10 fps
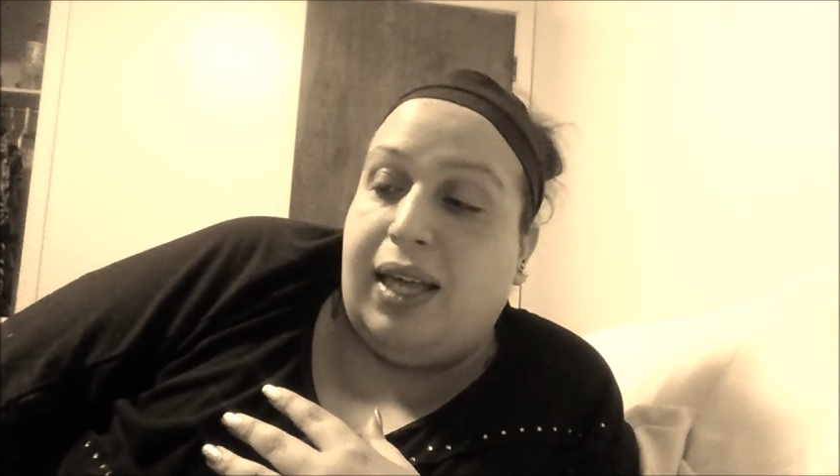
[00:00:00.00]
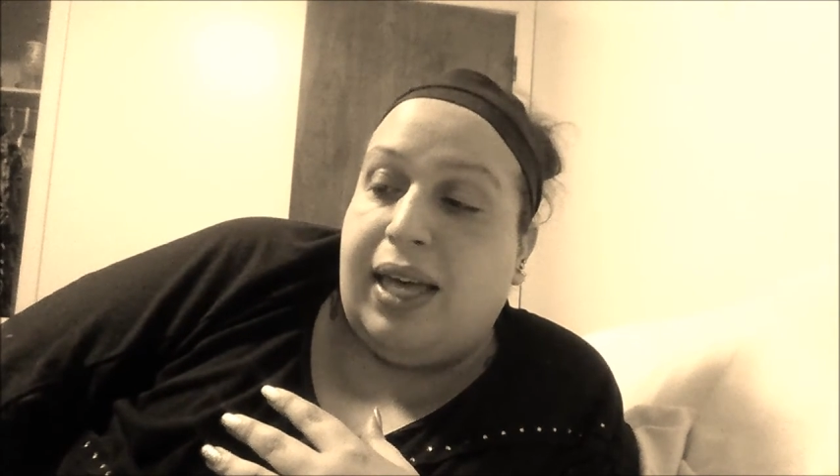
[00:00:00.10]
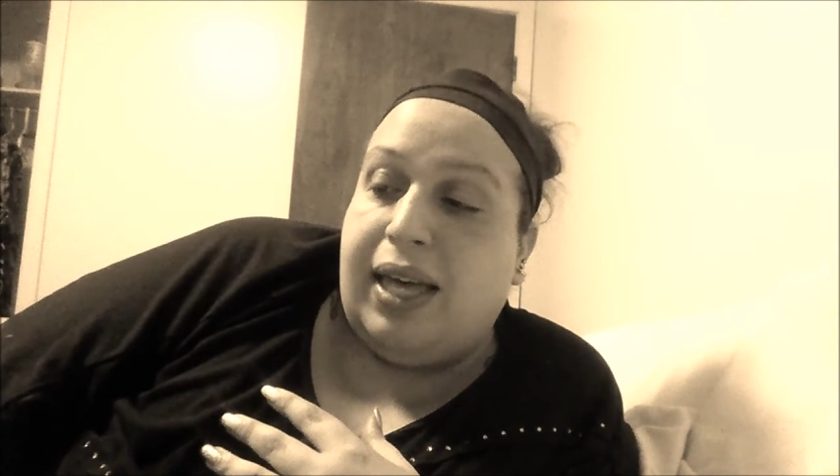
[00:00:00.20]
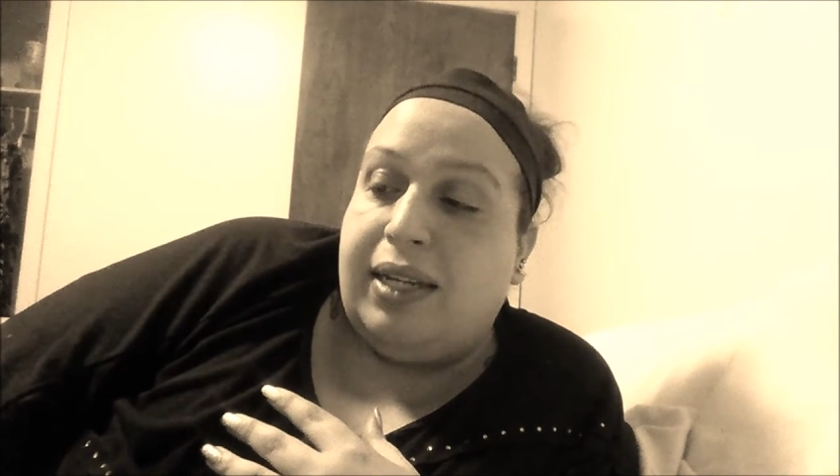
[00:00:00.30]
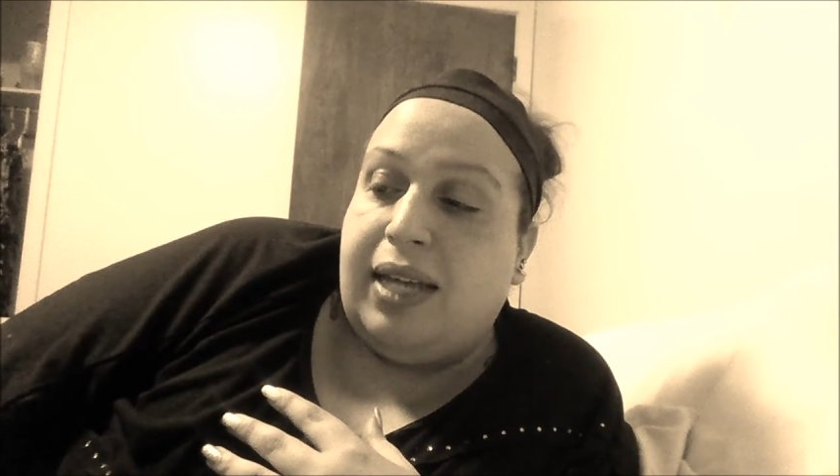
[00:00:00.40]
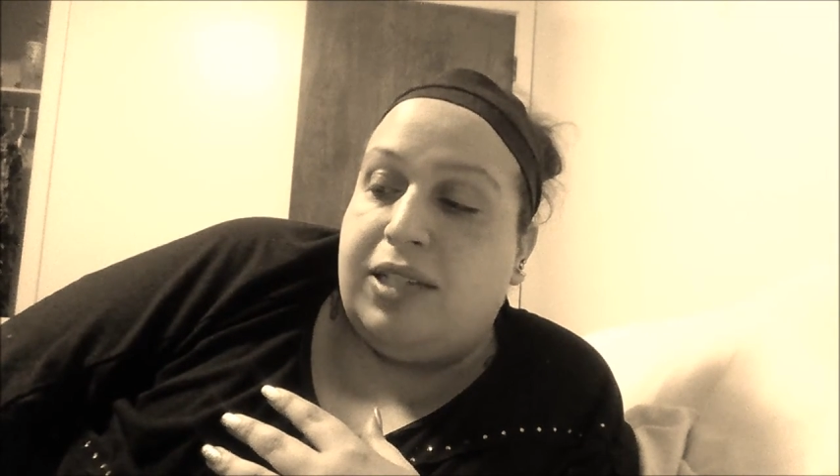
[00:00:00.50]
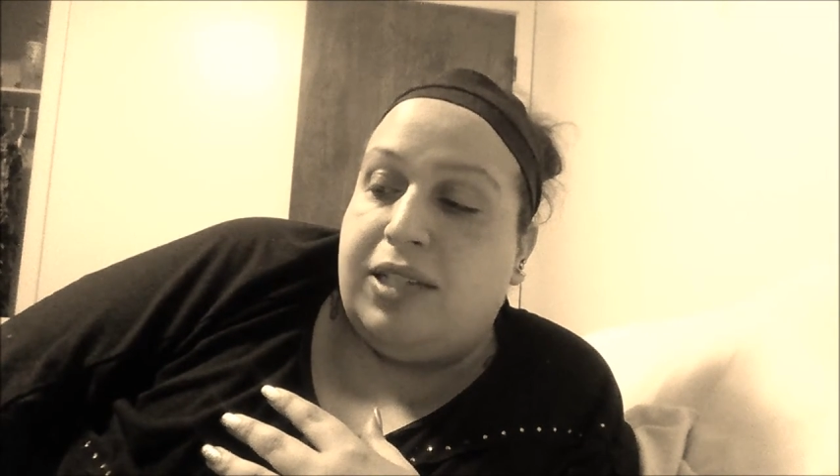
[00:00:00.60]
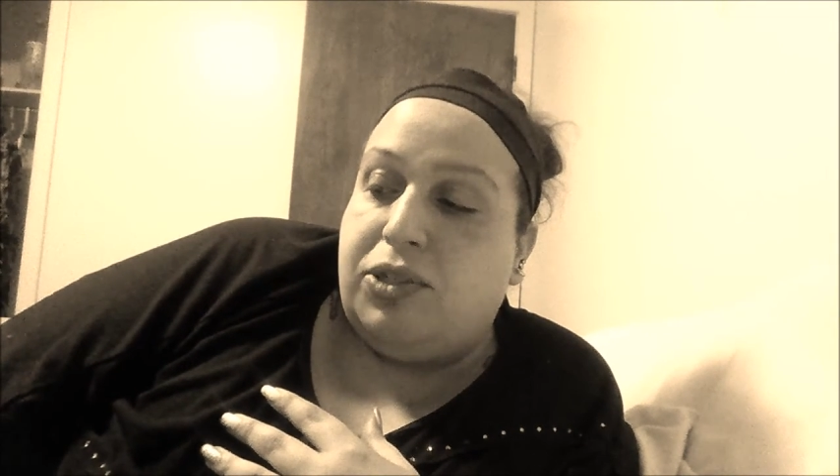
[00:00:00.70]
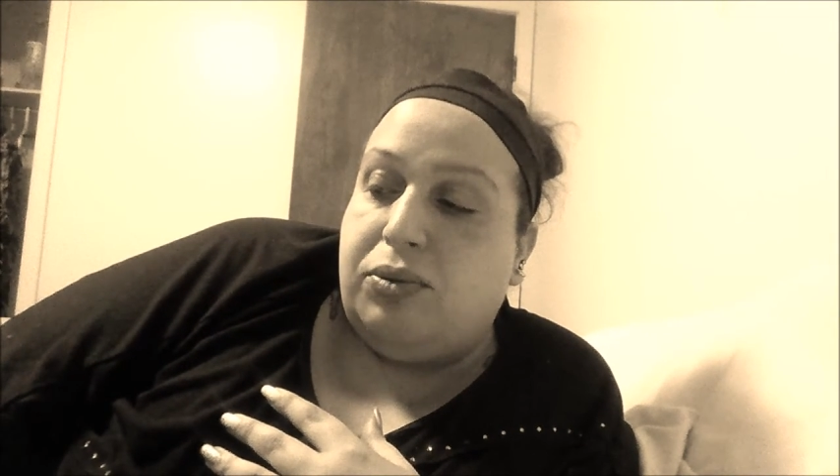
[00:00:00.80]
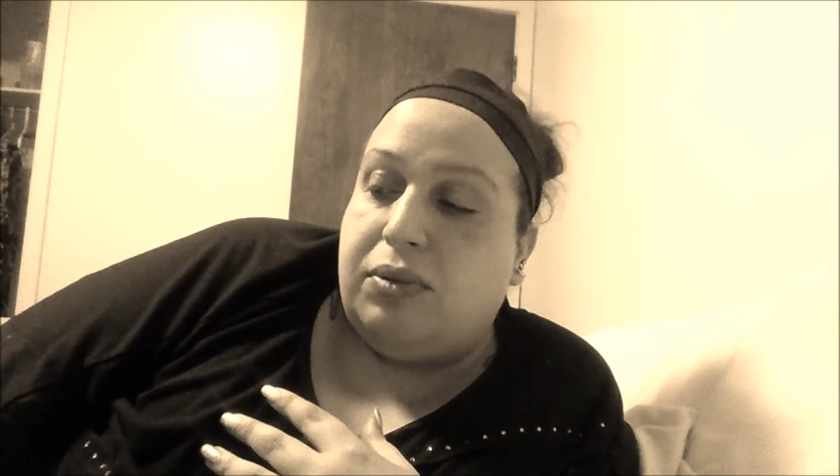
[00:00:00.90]
and
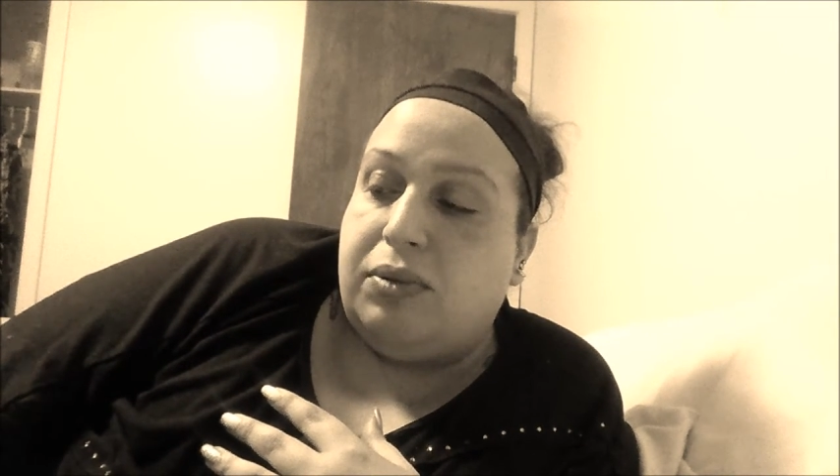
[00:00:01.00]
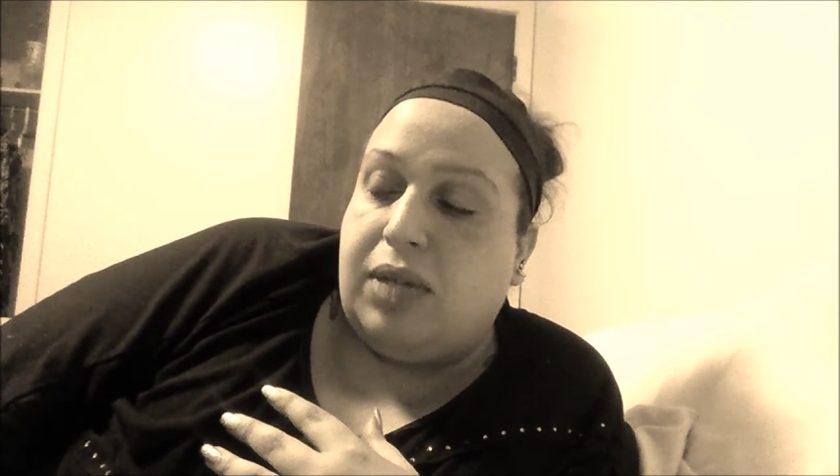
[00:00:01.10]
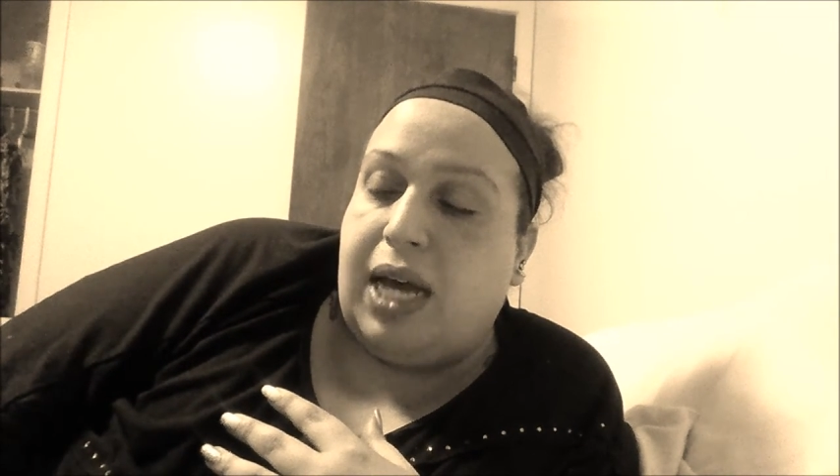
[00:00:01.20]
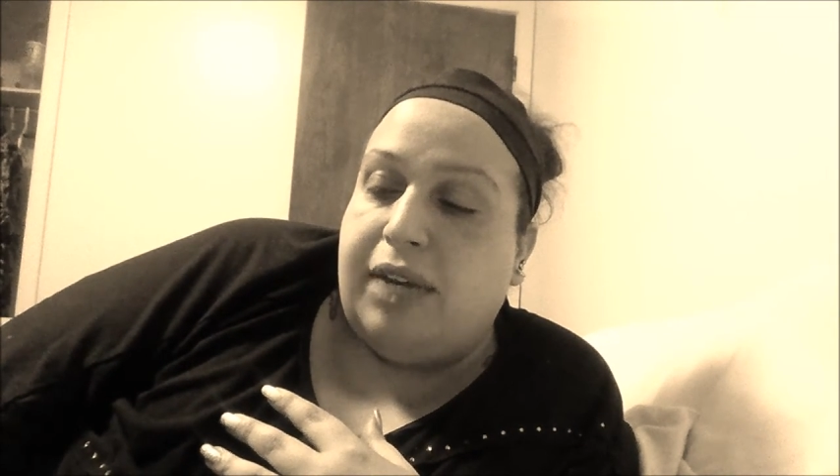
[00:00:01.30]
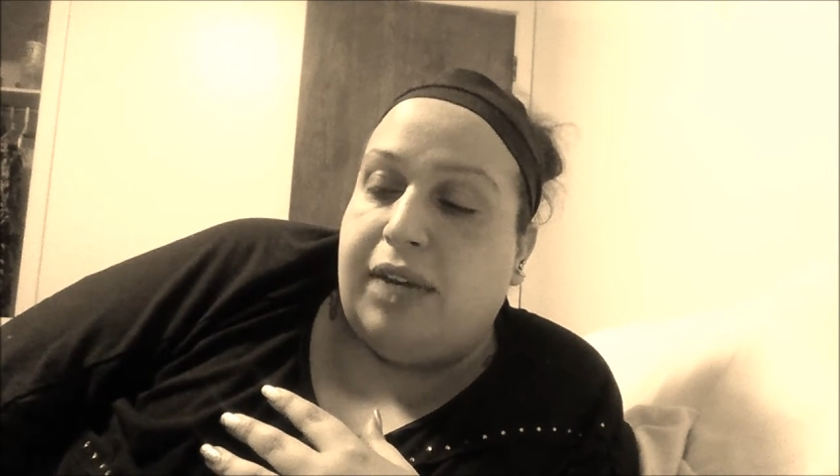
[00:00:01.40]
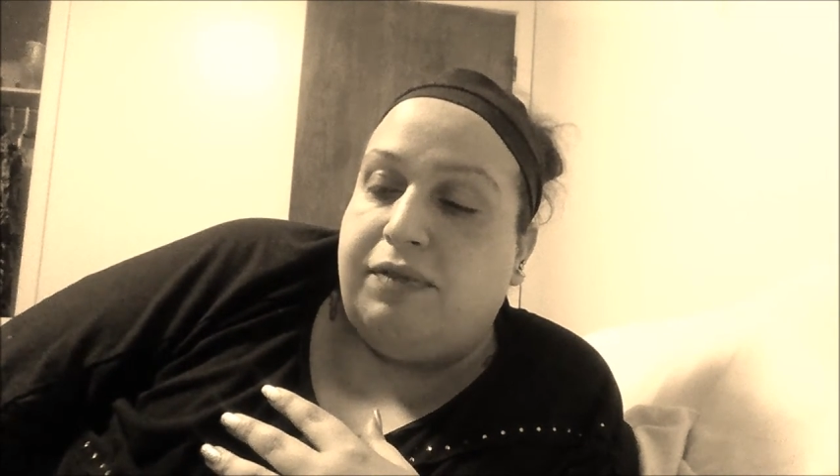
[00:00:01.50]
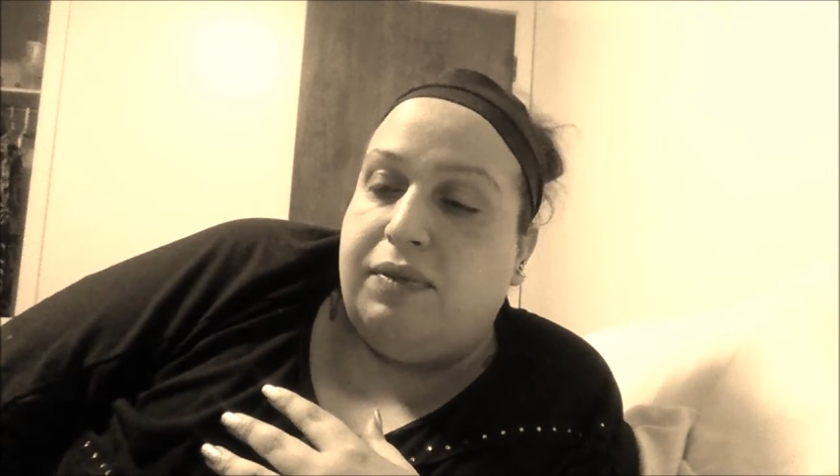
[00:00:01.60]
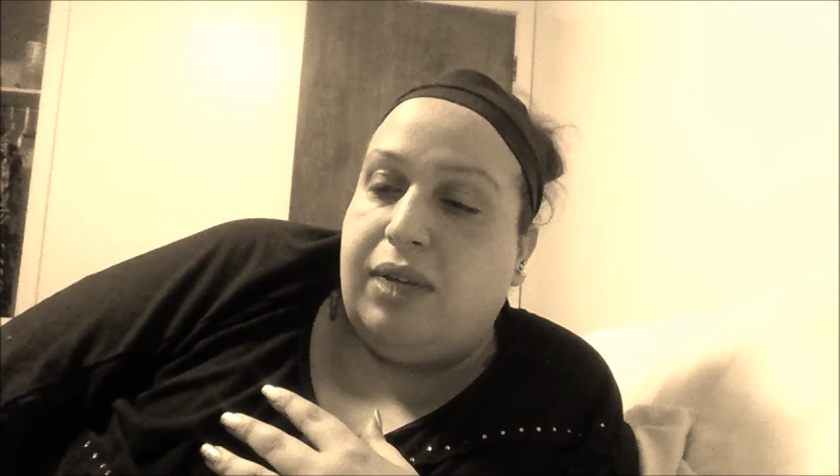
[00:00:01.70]
to kind of